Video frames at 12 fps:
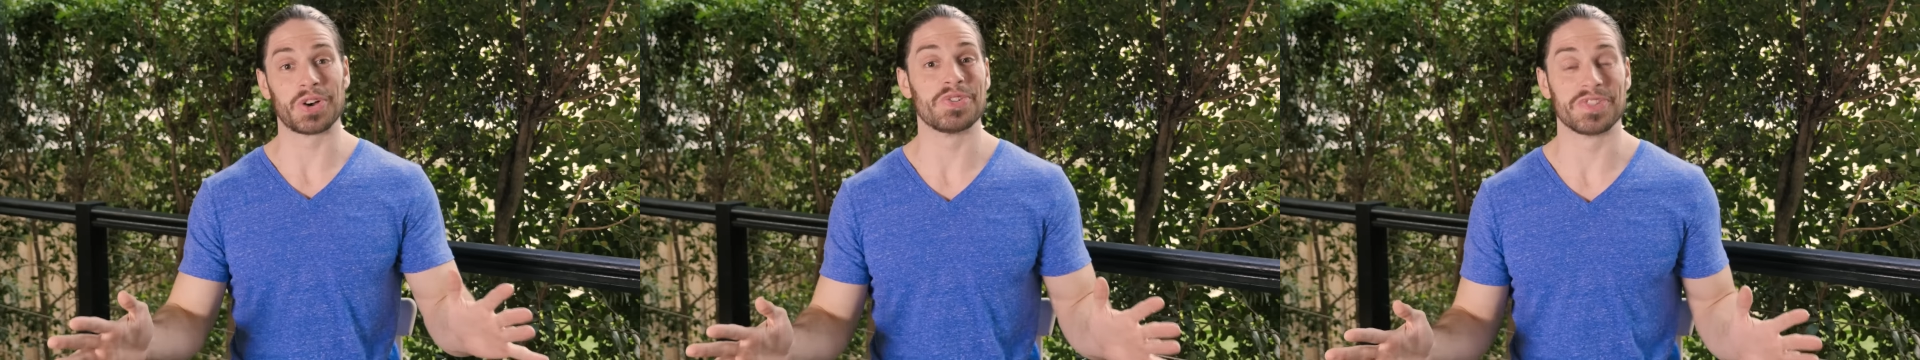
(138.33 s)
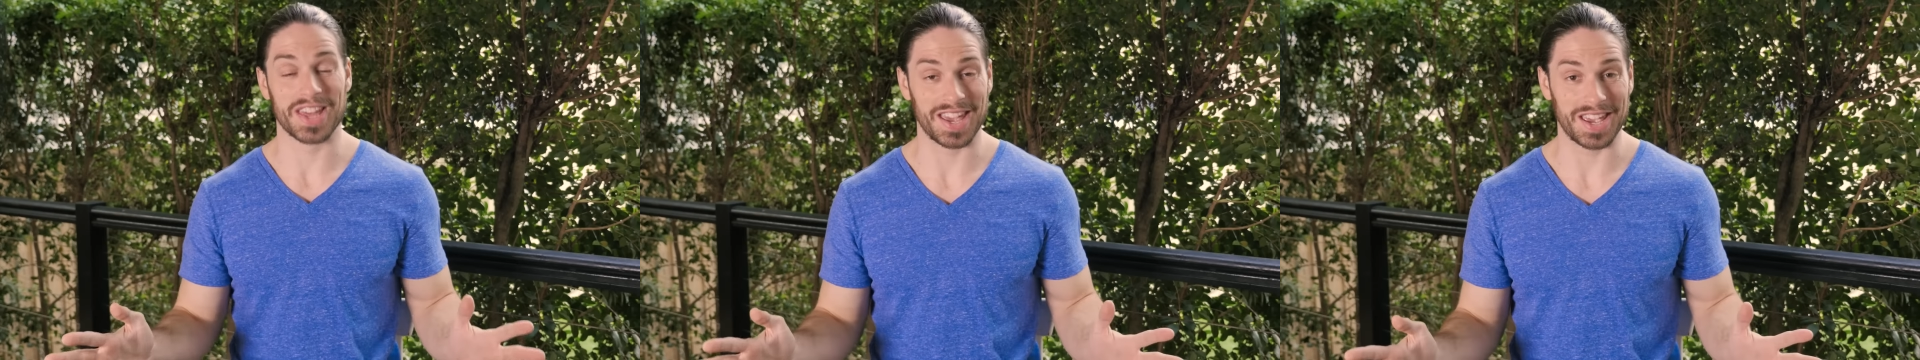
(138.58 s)

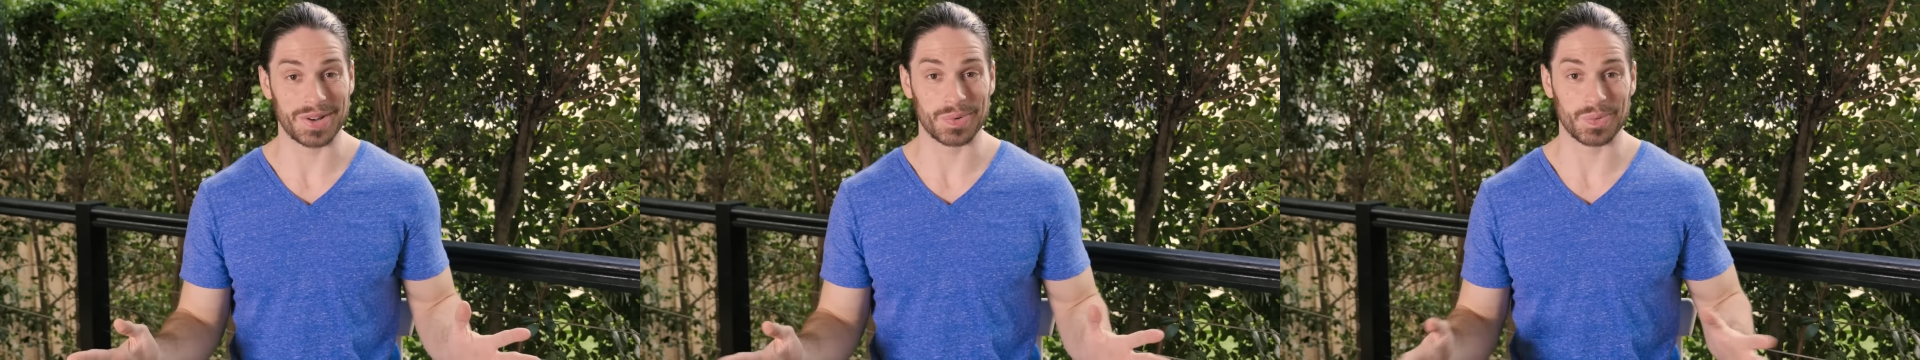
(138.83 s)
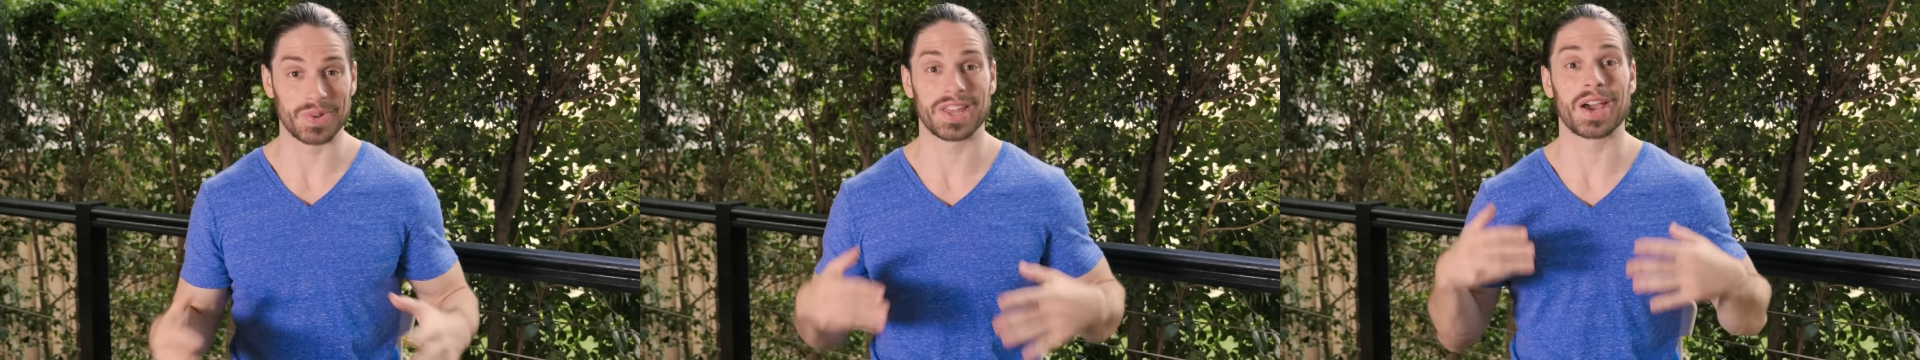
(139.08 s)
over the
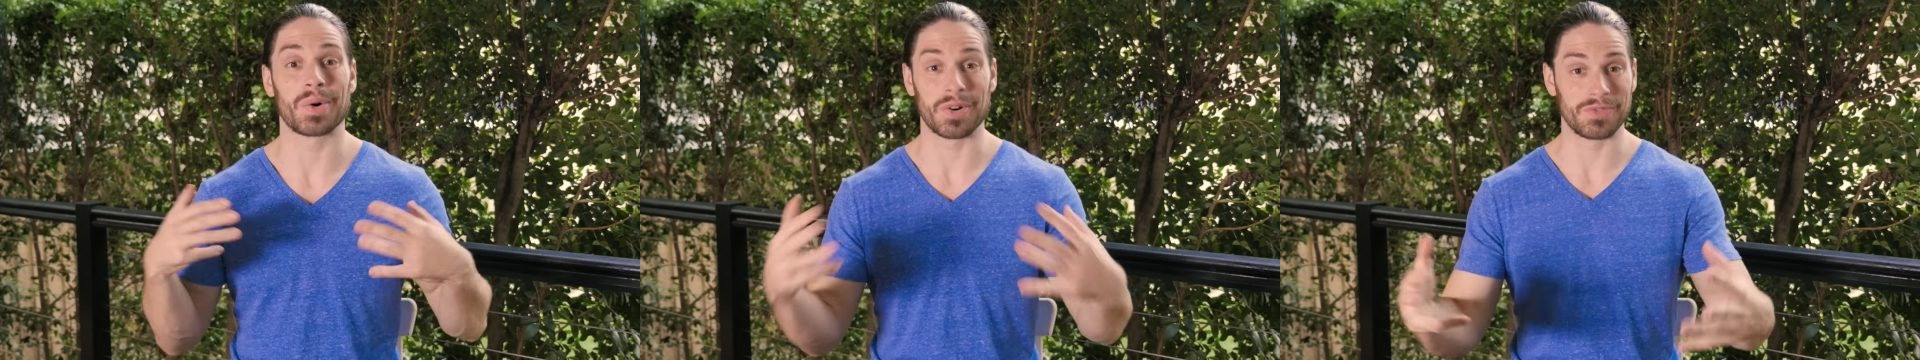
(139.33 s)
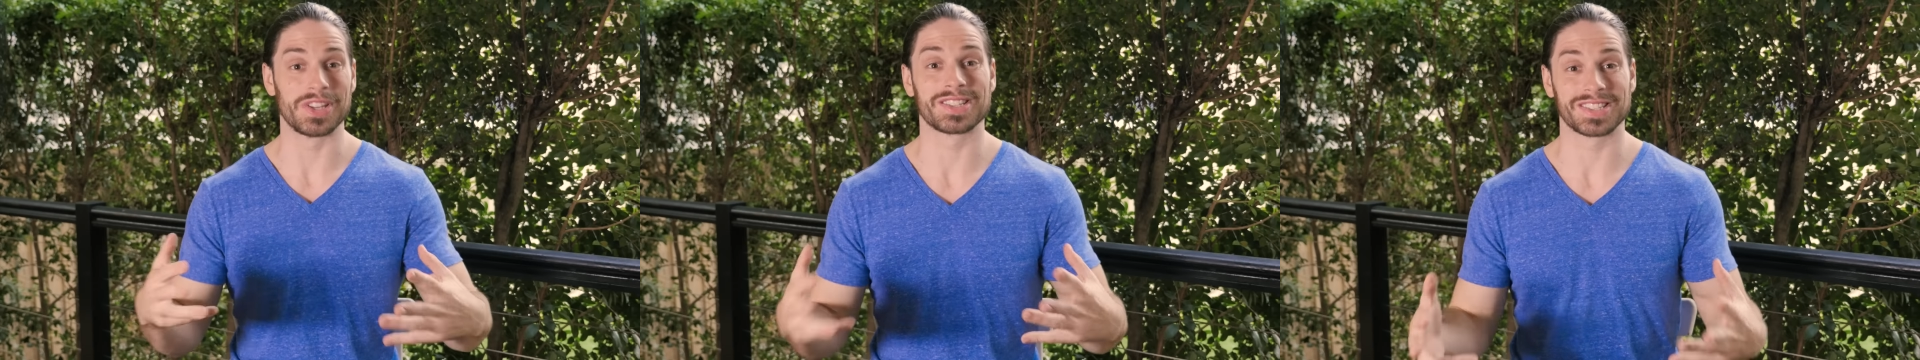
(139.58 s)
head with how
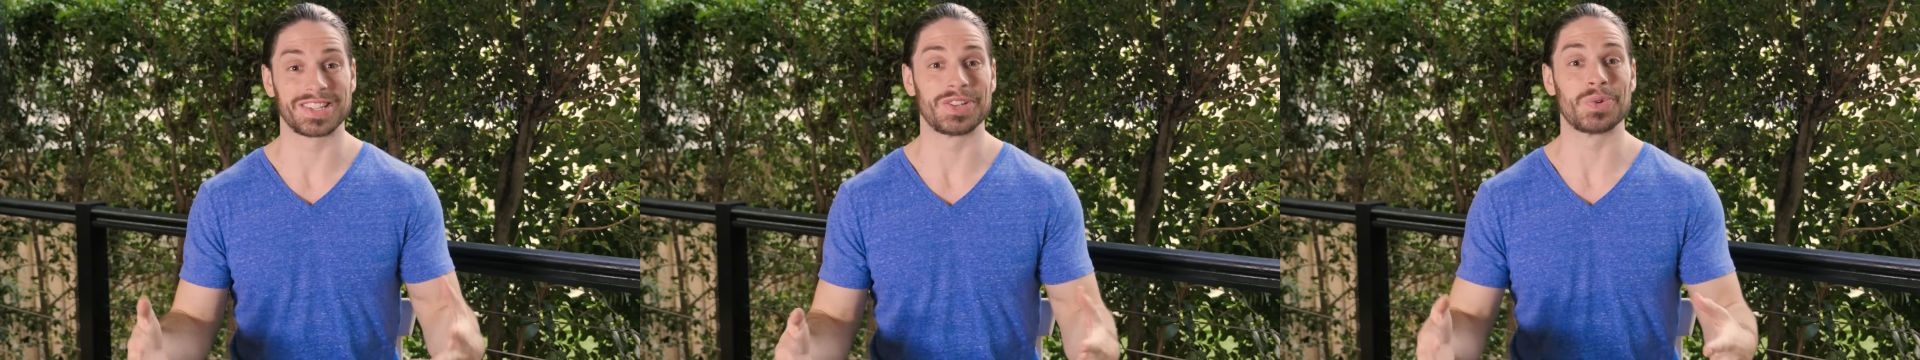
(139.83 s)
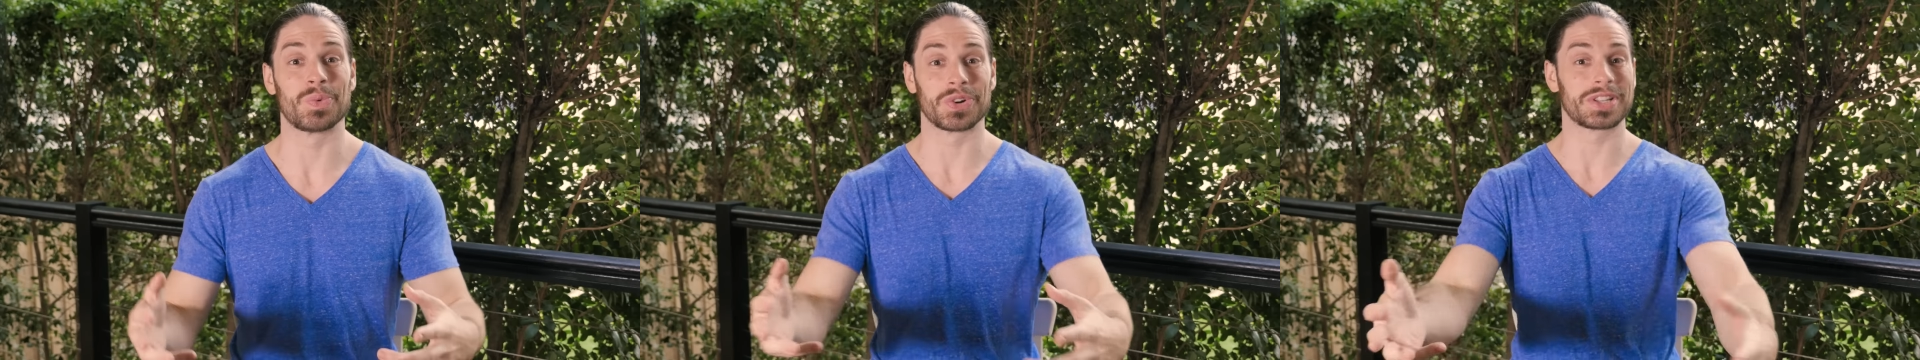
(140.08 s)
obviously
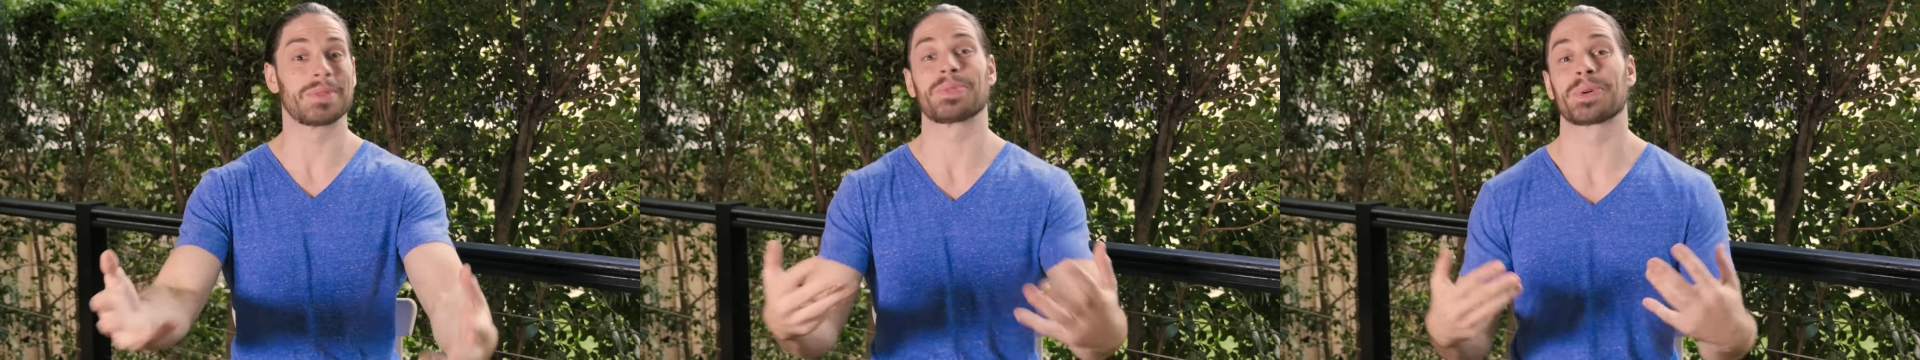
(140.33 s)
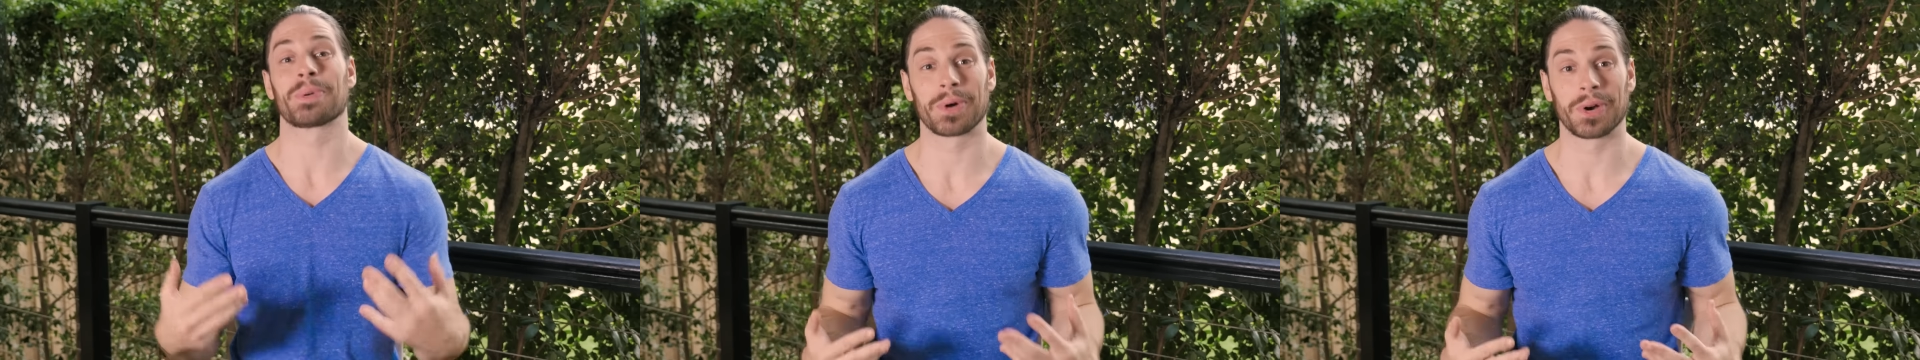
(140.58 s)
you want him
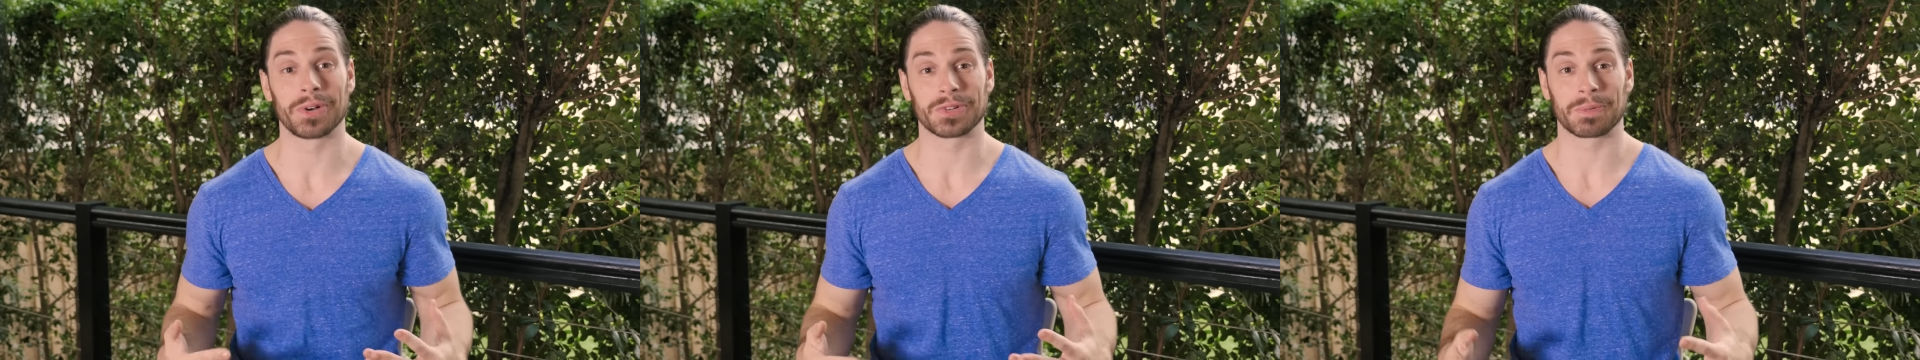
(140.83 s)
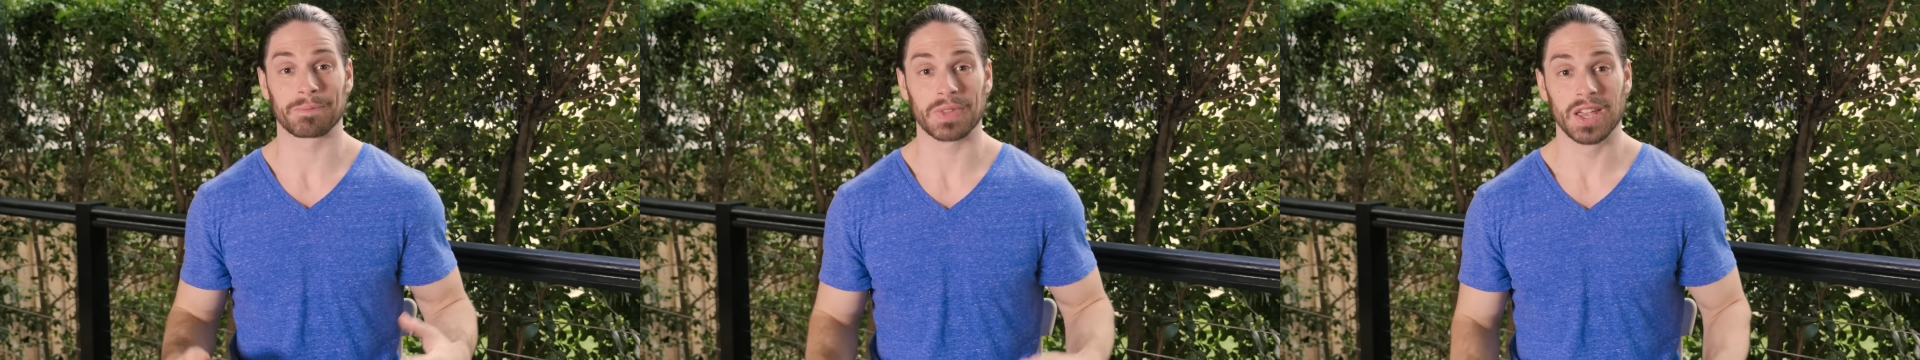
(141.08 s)
to approach.